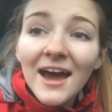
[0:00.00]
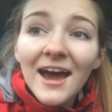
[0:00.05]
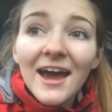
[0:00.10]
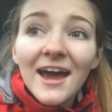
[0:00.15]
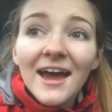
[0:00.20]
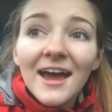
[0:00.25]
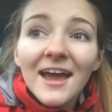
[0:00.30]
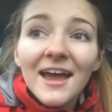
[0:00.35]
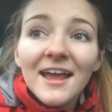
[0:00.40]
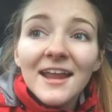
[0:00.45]

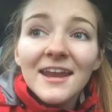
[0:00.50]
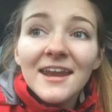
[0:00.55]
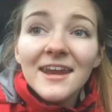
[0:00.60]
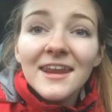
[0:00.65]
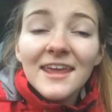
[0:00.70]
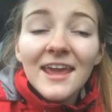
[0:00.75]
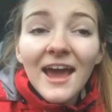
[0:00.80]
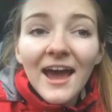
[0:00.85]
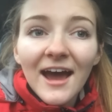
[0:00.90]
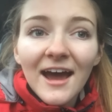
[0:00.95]

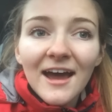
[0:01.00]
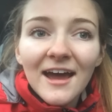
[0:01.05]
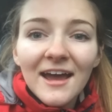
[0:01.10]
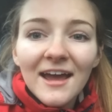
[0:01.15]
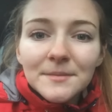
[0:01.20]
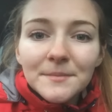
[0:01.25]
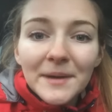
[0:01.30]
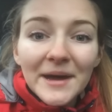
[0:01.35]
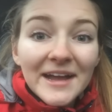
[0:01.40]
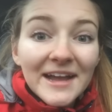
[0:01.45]
and yeah,
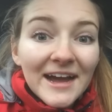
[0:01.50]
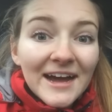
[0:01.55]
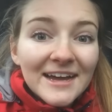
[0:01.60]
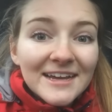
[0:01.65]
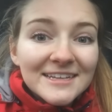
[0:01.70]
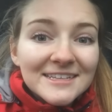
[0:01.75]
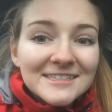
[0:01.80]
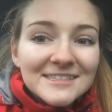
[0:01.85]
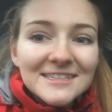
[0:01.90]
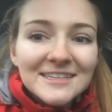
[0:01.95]
bye
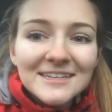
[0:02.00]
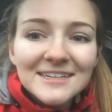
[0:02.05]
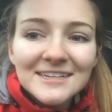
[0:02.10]
guys.